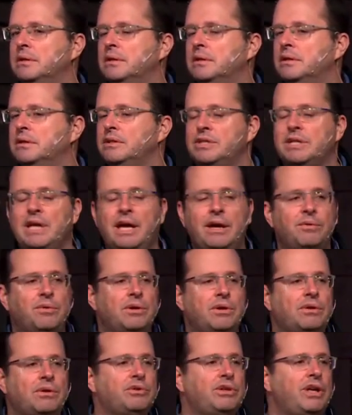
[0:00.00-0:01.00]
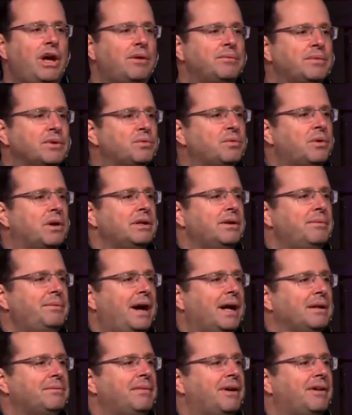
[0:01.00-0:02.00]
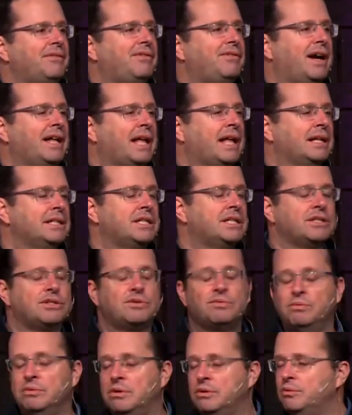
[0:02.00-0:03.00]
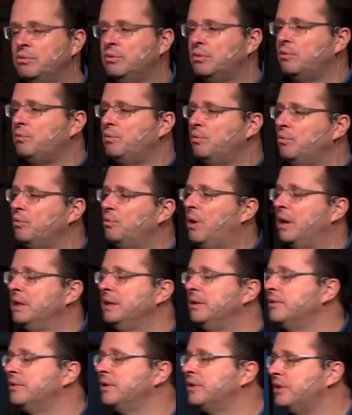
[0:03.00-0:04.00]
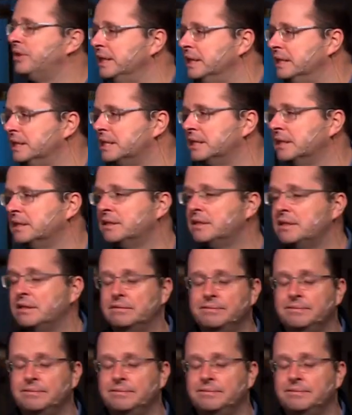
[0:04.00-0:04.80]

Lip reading: Say, well, yeah, but what about my finances? Well, one of the things that